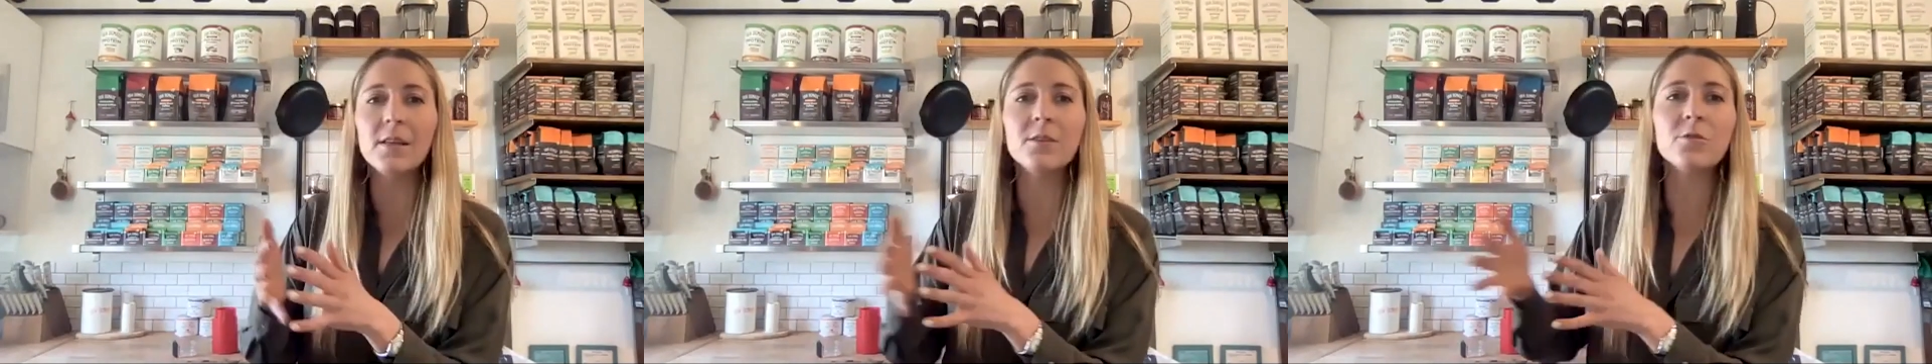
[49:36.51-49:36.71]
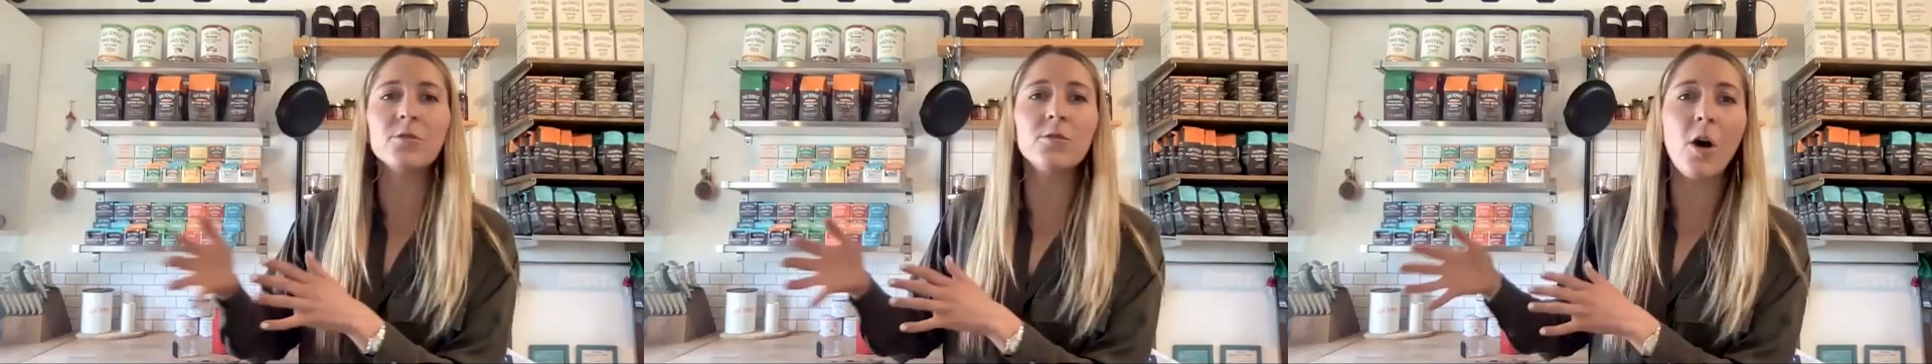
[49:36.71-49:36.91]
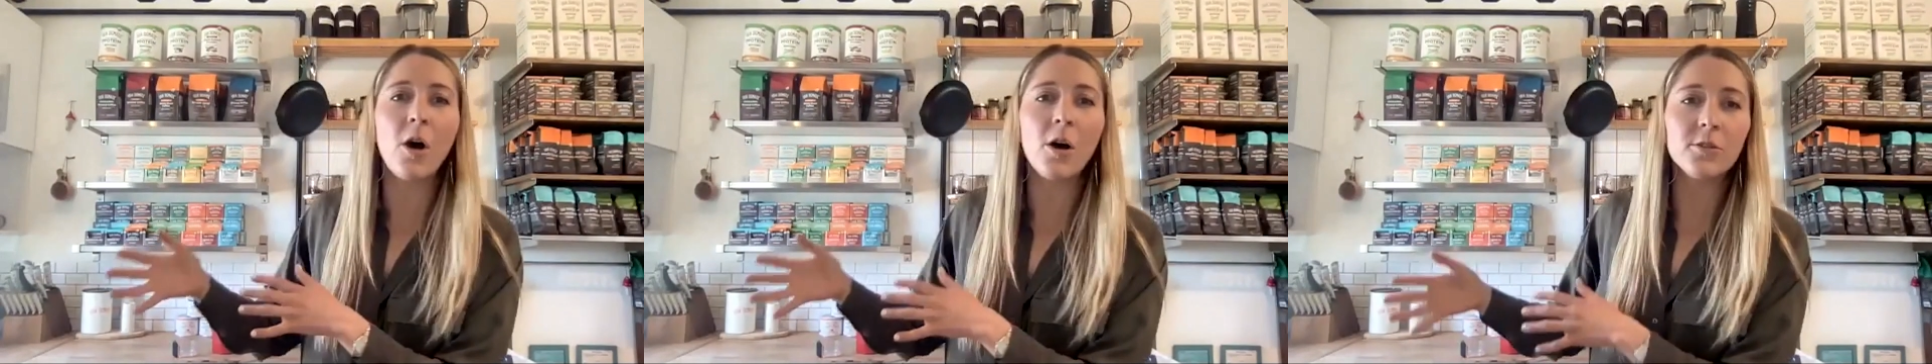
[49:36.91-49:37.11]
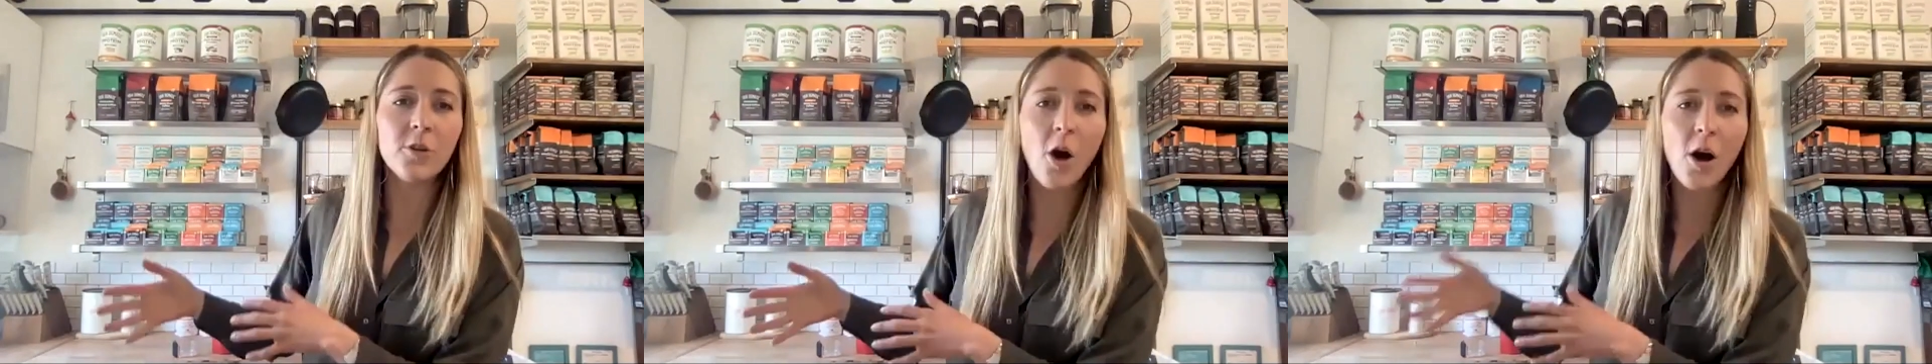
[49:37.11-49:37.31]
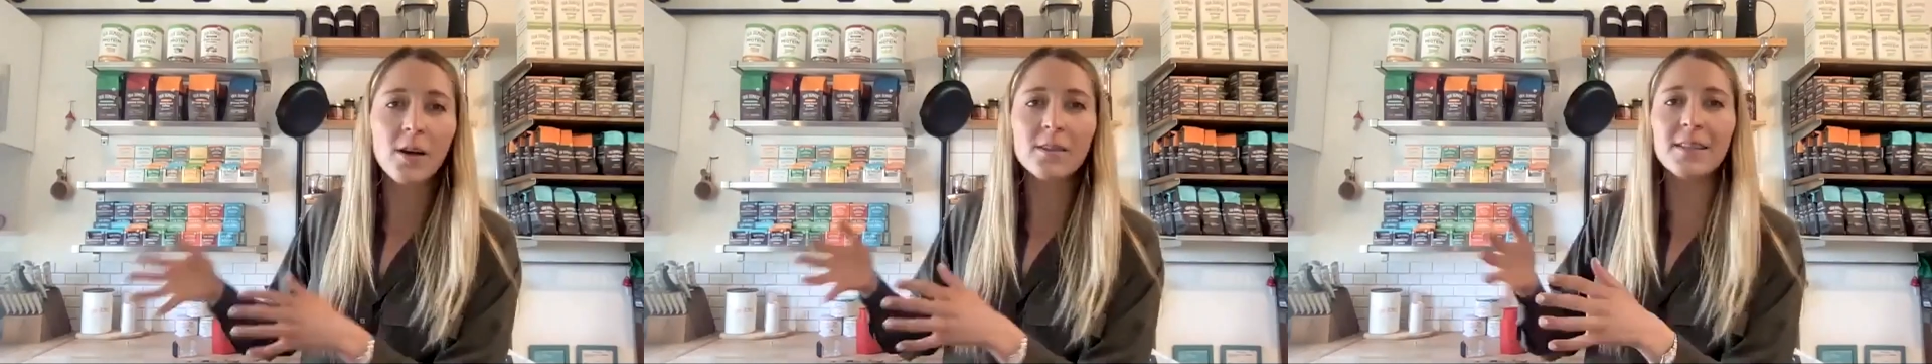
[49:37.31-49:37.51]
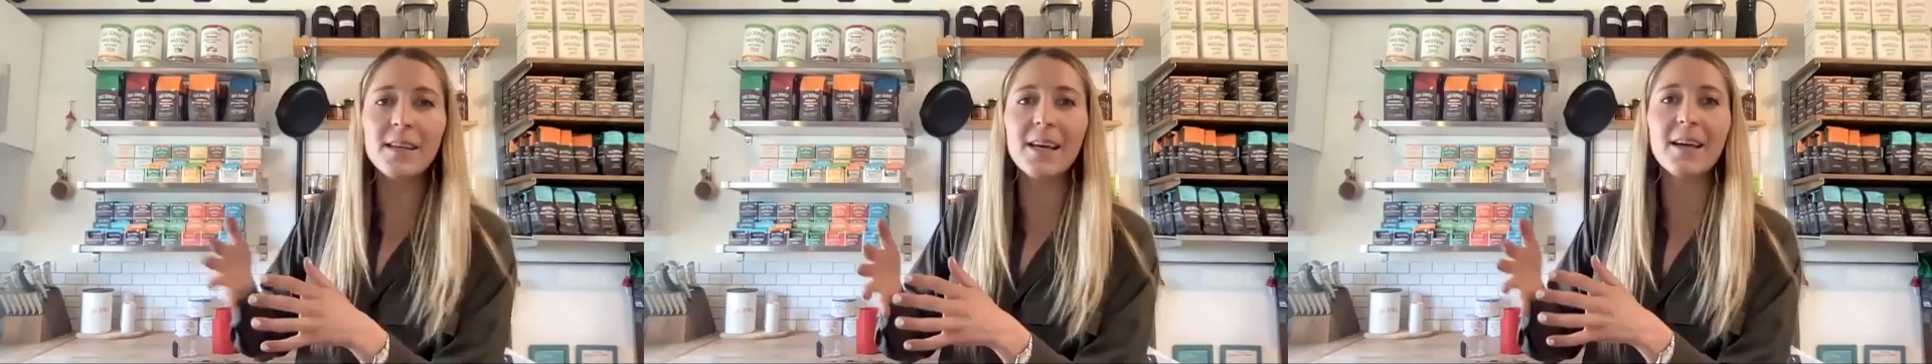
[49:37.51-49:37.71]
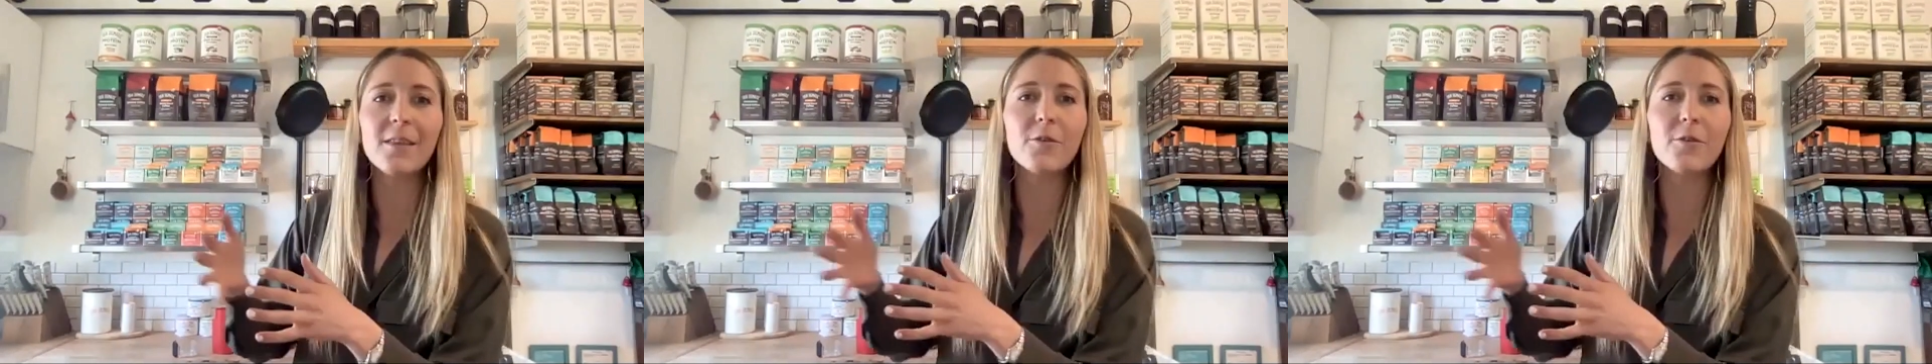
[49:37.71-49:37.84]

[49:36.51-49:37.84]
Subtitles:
These are non-toxic,